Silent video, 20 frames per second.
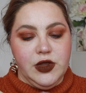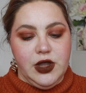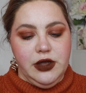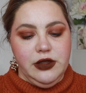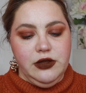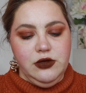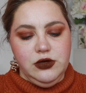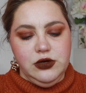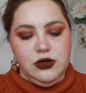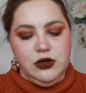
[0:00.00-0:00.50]

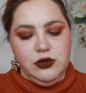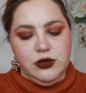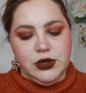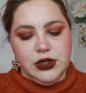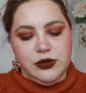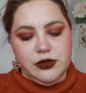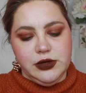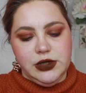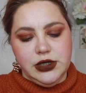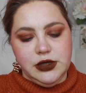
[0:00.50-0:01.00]
I don't know
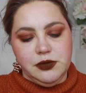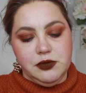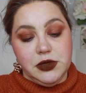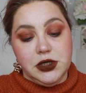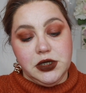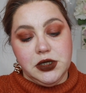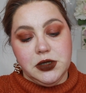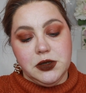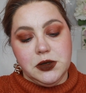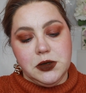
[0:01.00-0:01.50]
when it would let
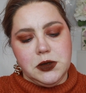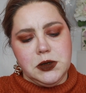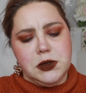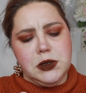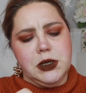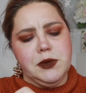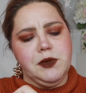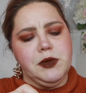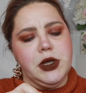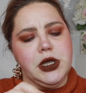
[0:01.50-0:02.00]

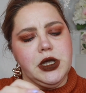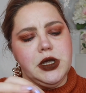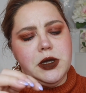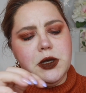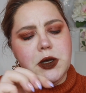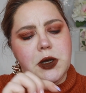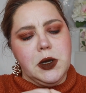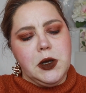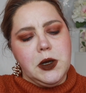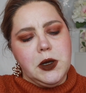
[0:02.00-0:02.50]
me
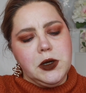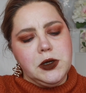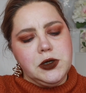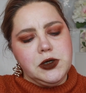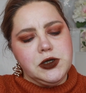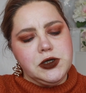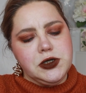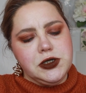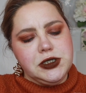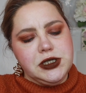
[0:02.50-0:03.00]

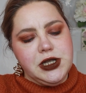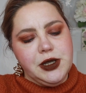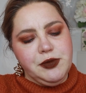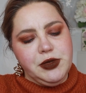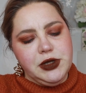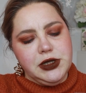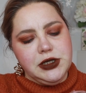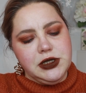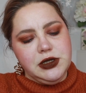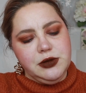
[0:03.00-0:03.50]
just
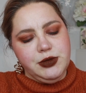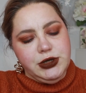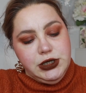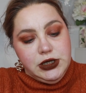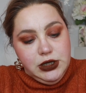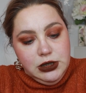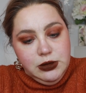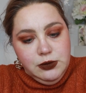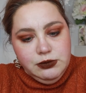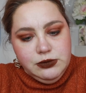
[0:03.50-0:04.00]
tap a little
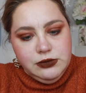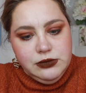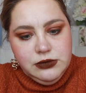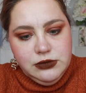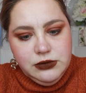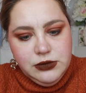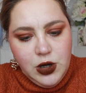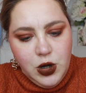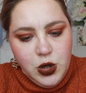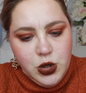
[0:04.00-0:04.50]
bit.
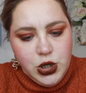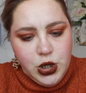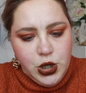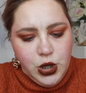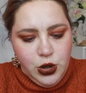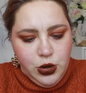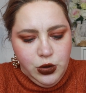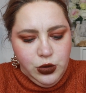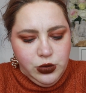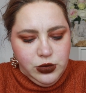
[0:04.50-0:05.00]
Oh
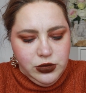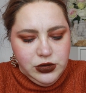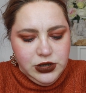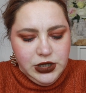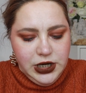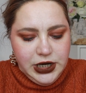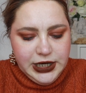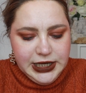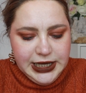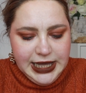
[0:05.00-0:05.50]
no,
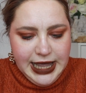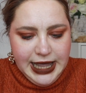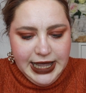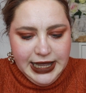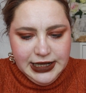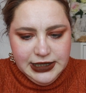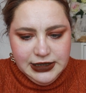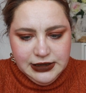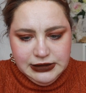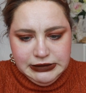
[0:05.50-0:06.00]
not
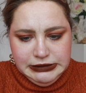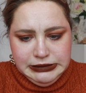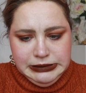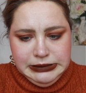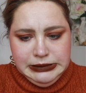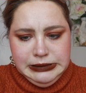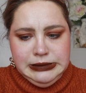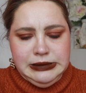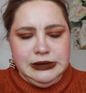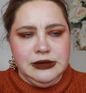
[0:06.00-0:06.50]
again.
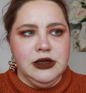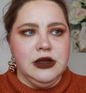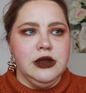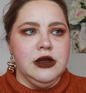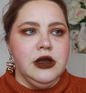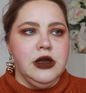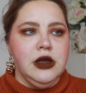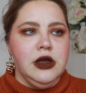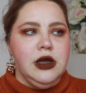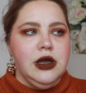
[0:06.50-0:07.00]

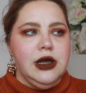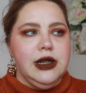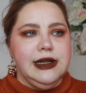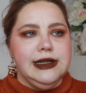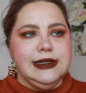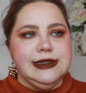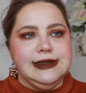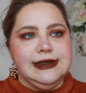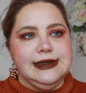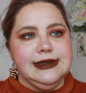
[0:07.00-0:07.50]

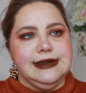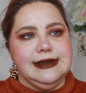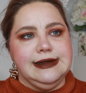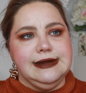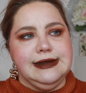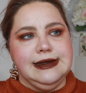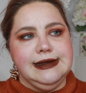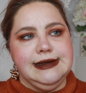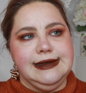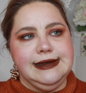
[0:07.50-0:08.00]

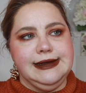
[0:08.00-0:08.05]
Listen,